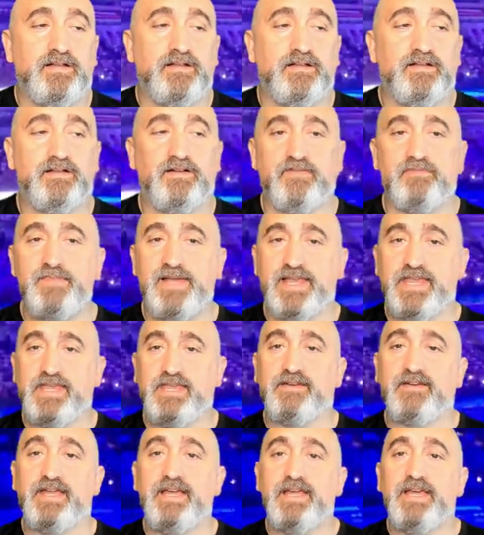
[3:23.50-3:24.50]
off my
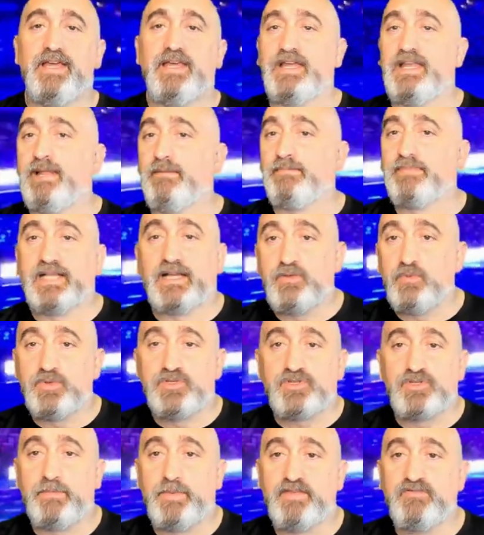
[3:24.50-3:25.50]
ear. And I'm talking with
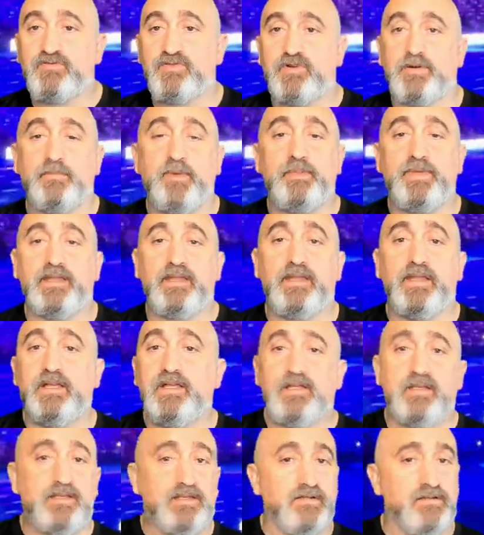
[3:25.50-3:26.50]
somebody for a moment.
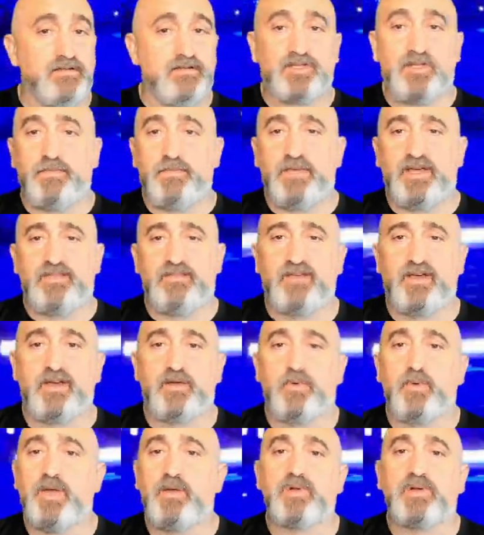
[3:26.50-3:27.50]
Somebody right
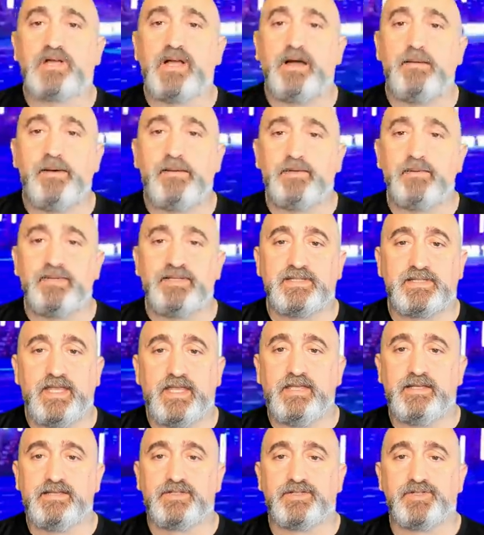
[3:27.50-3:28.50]
away will come up to me and say,
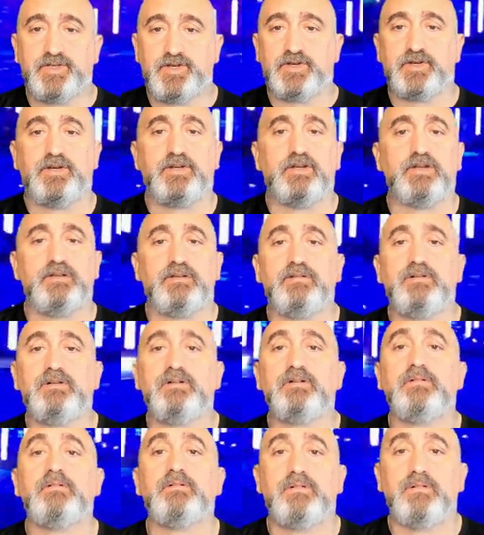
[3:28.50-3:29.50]
"Hey, sir,
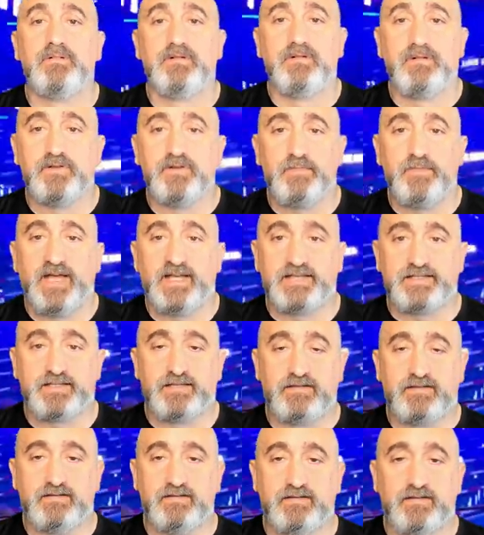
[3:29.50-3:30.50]
your mask."
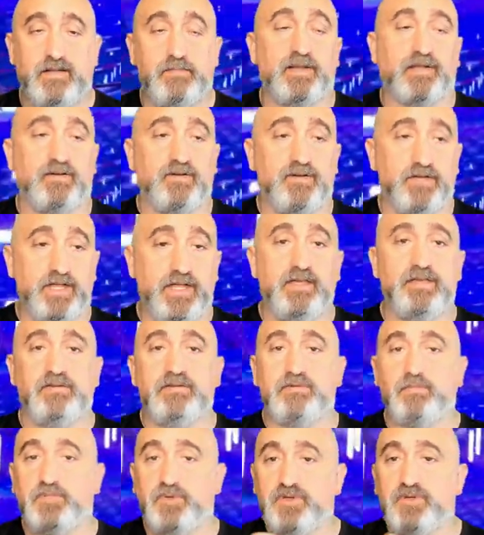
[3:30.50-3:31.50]
And I'm like, "Okay, you
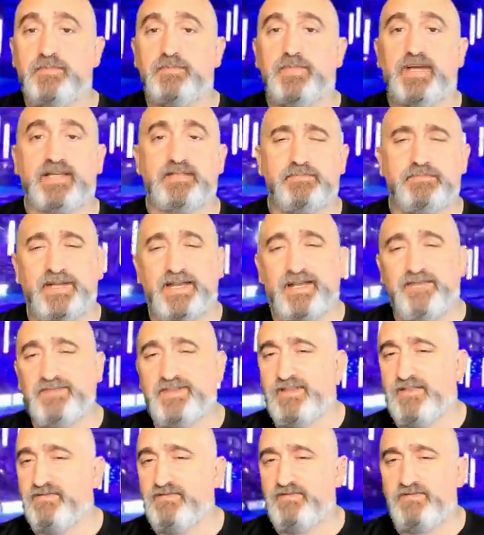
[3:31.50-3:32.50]
put your mask." But after
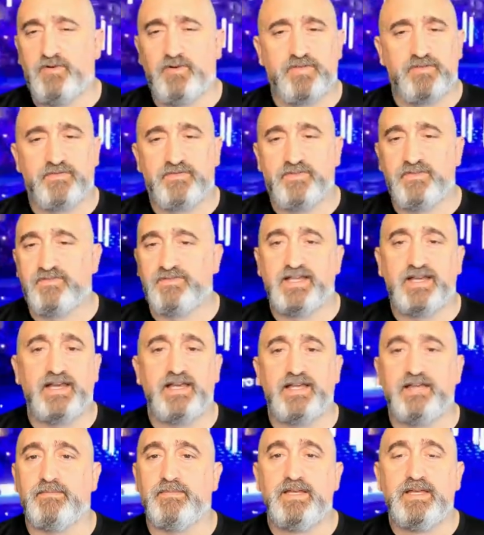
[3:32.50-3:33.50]
the fourth or fifth
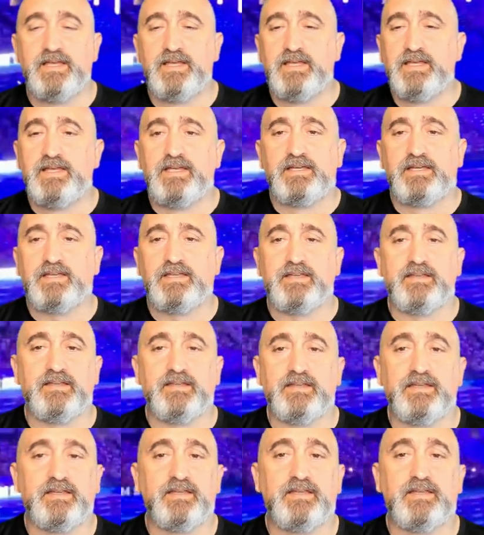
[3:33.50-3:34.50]
time
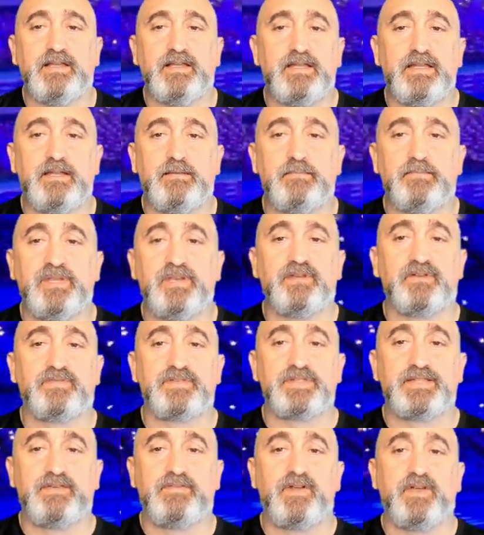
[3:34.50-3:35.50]
in a period of
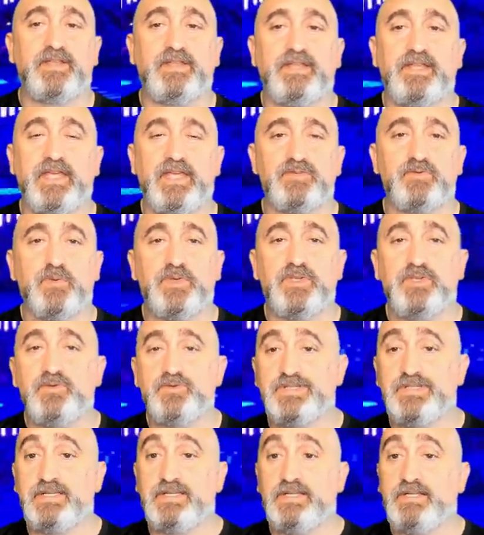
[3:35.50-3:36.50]
7 or 8 days, when you
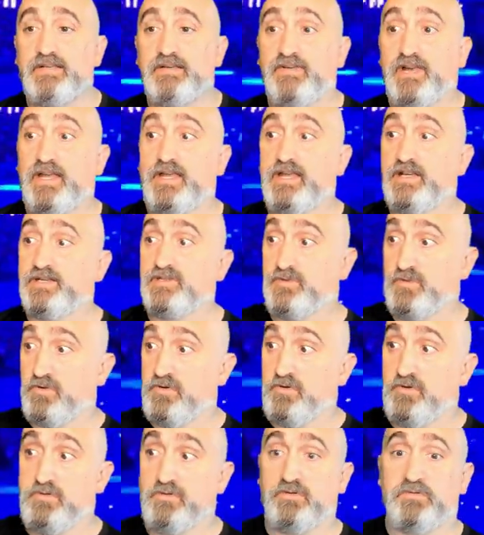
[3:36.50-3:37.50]
see right next to
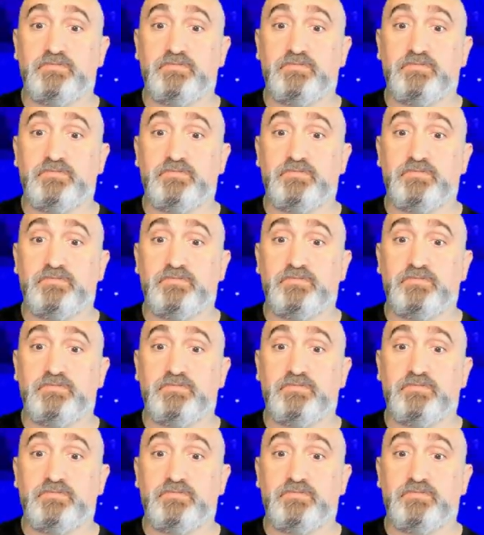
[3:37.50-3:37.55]
you,